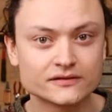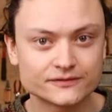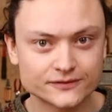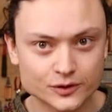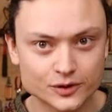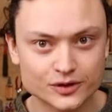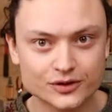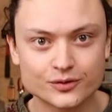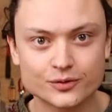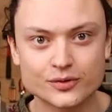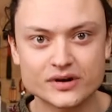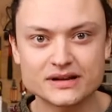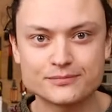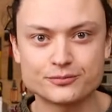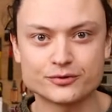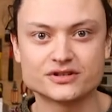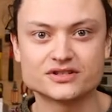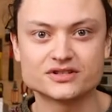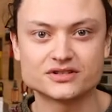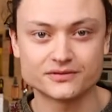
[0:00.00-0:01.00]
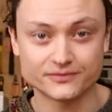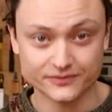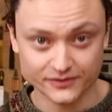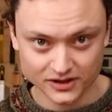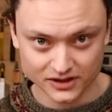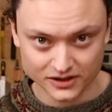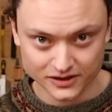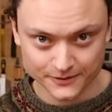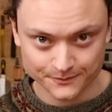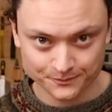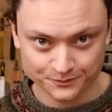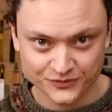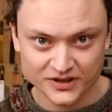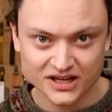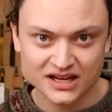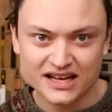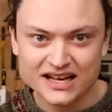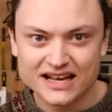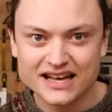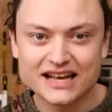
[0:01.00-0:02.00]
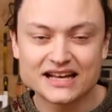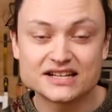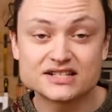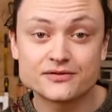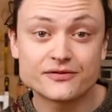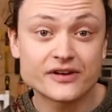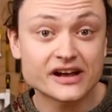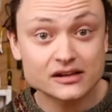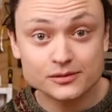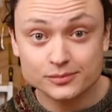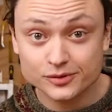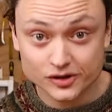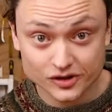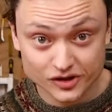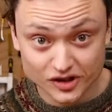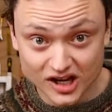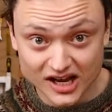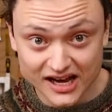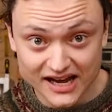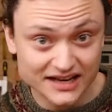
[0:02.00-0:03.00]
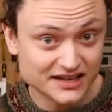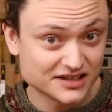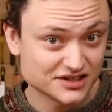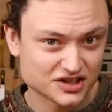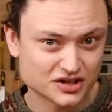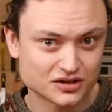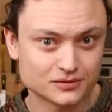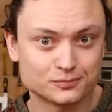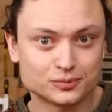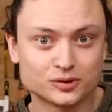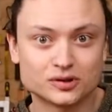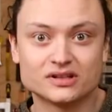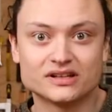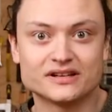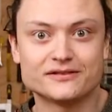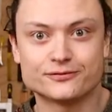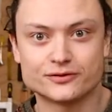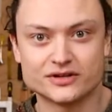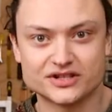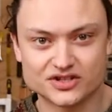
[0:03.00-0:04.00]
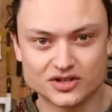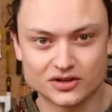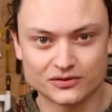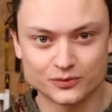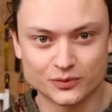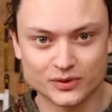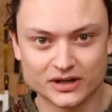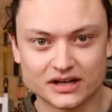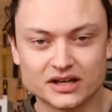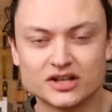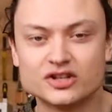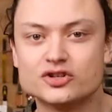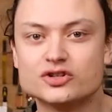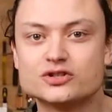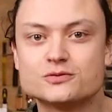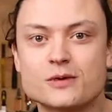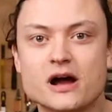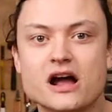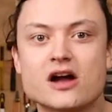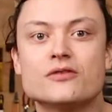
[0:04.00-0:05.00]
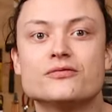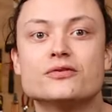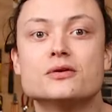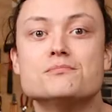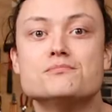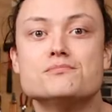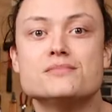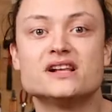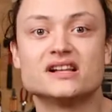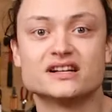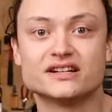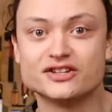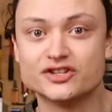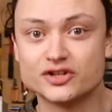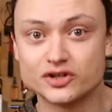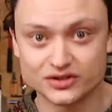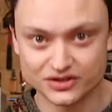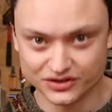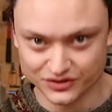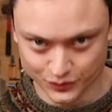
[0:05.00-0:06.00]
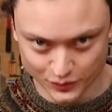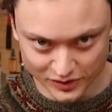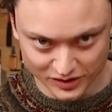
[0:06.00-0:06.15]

for a 3D printer to follow. It is available online and is a completely free software used by over a million users